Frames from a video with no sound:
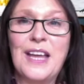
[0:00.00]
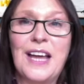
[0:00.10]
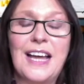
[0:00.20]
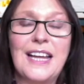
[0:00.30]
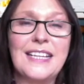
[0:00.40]

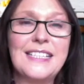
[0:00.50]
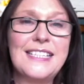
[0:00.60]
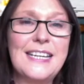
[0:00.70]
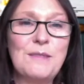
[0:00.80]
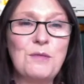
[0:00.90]
And I'd
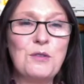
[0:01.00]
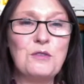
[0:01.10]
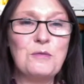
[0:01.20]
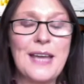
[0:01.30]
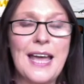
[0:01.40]
seen
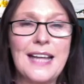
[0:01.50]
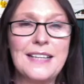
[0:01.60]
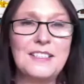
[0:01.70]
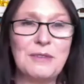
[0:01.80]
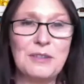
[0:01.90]
Paul McKenna
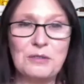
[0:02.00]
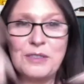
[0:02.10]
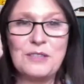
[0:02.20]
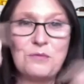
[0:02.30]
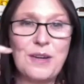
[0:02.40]
doing all
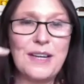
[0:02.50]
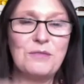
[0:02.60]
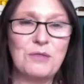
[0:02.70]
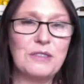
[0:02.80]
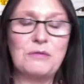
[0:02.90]
this weird and
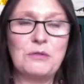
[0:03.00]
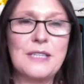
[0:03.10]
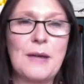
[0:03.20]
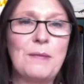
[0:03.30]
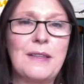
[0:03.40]
wonderful
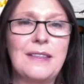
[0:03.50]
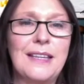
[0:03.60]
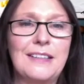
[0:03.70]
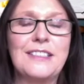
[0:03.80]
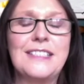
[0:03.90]
tapping
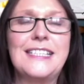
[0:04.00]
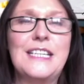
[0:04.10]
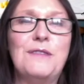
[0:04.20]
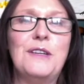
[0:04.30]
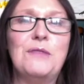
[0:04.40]
thing on TV,